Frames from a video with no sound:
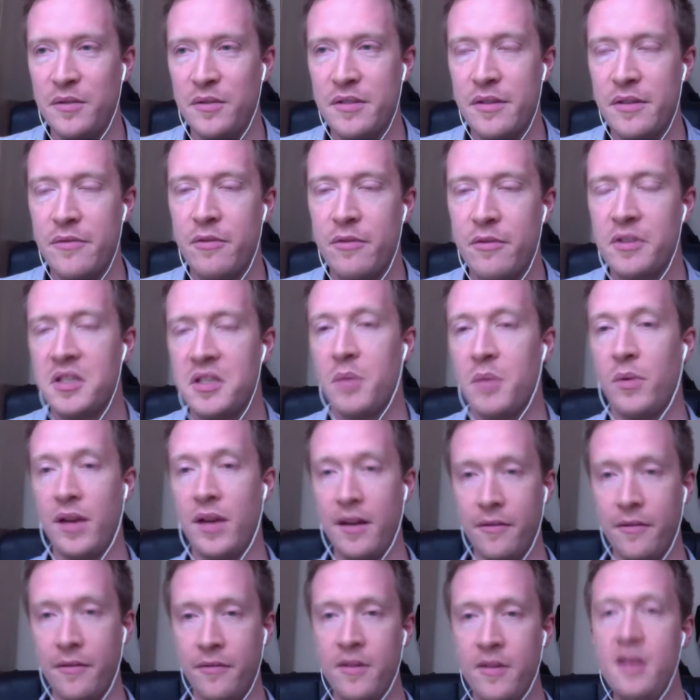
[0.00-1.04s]
So, for example,
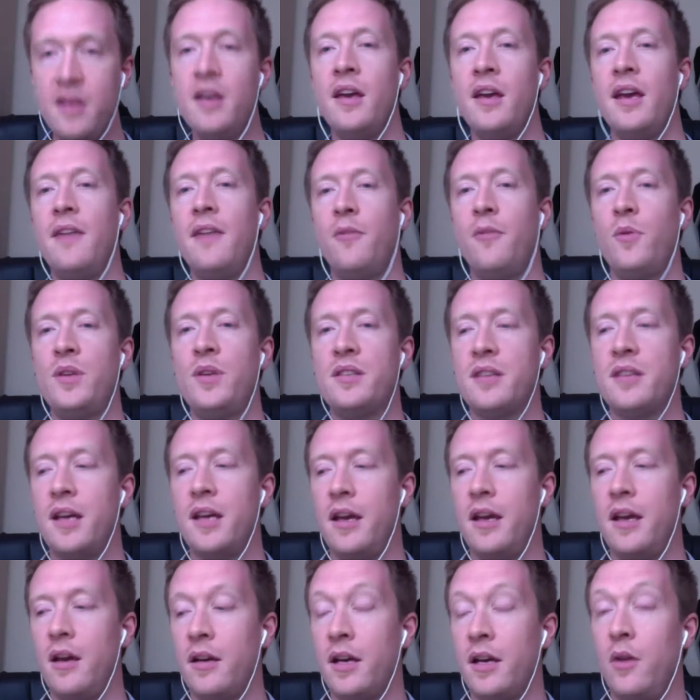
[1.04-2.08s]
if we
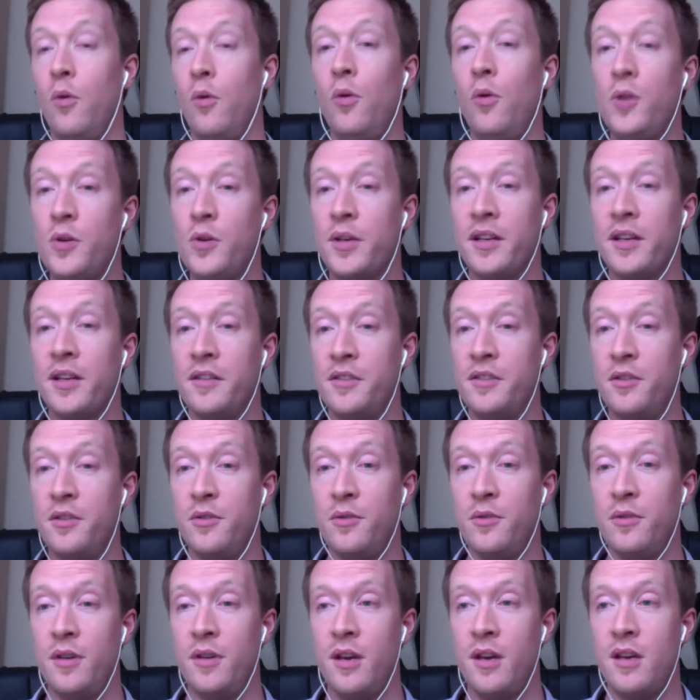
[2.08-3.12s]
say, okay, all you're going to
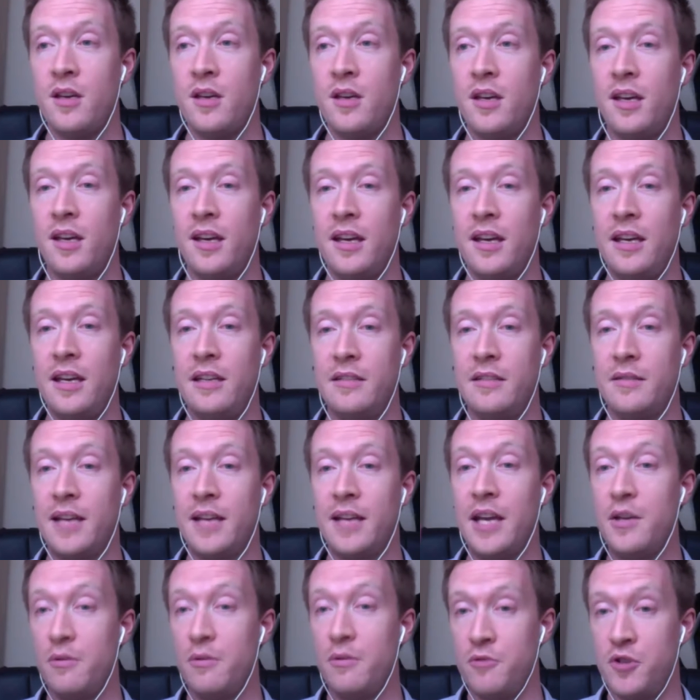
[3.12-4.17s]
do is
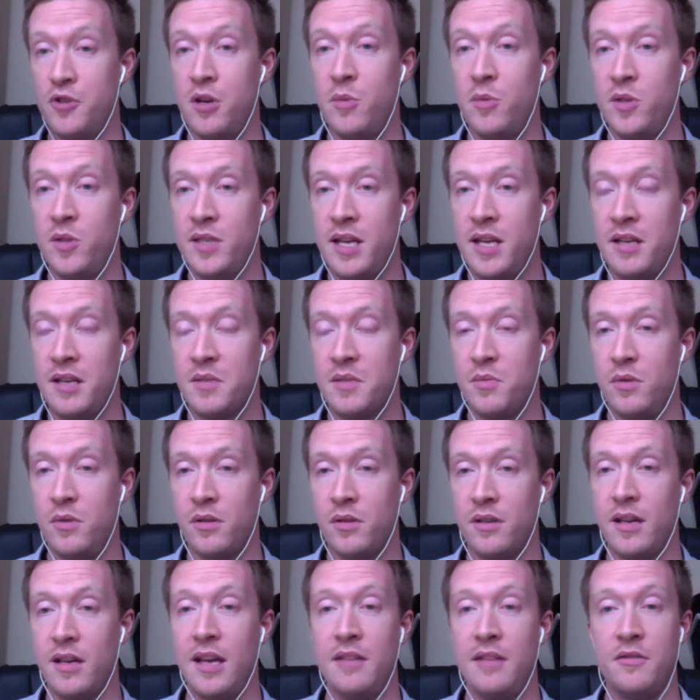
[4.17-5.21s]
get your German textbook
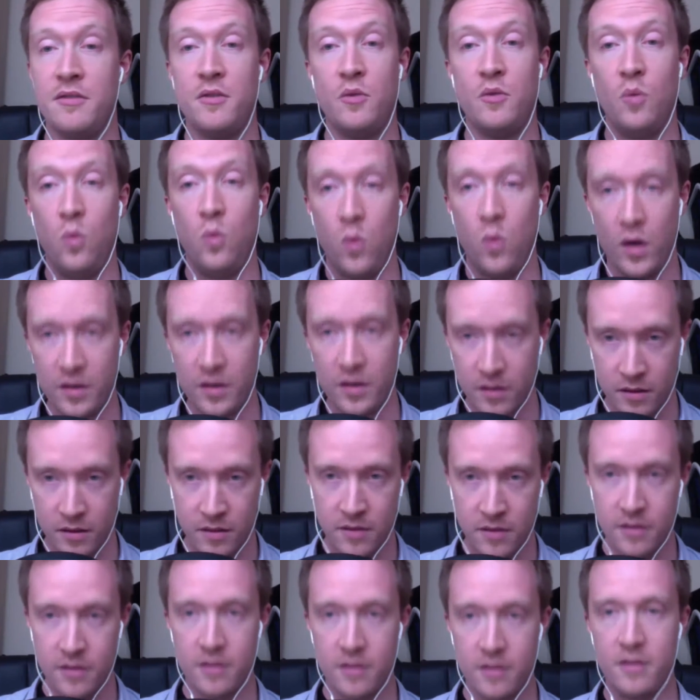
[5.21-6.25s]
and do one
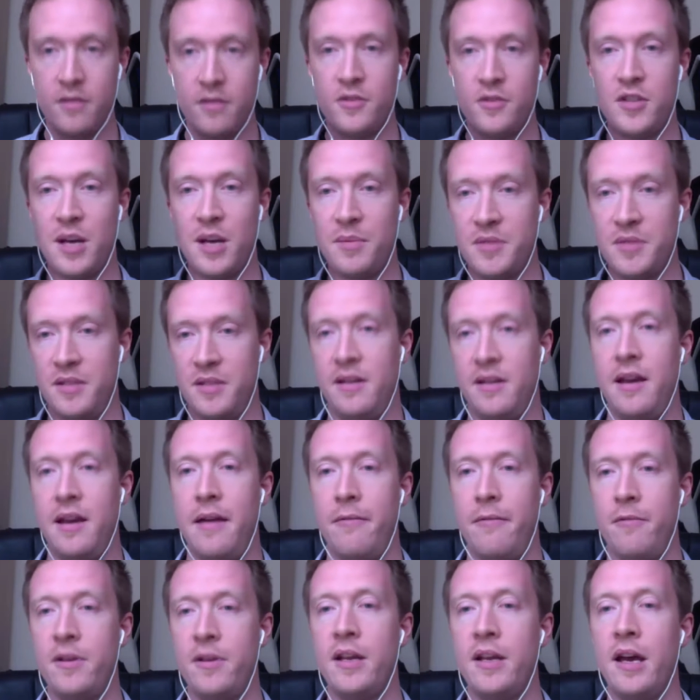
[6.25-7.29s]
chapter
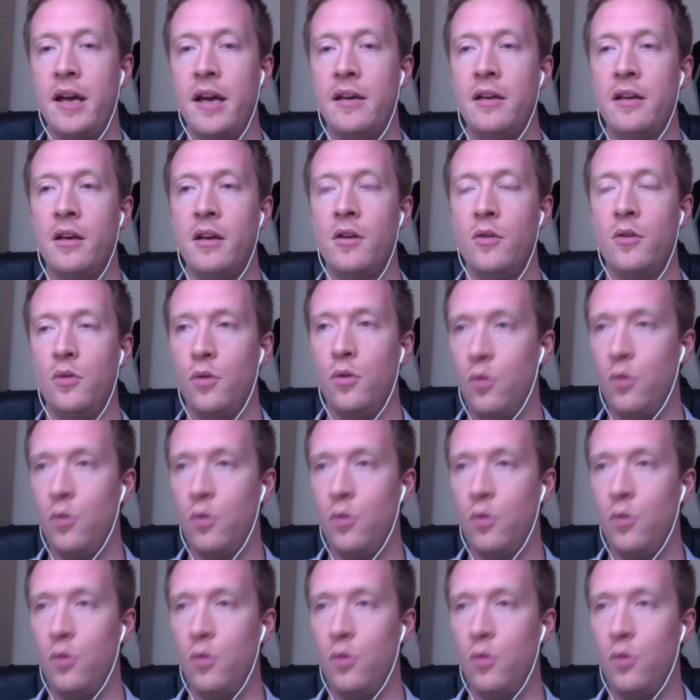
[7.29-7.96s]
every day, or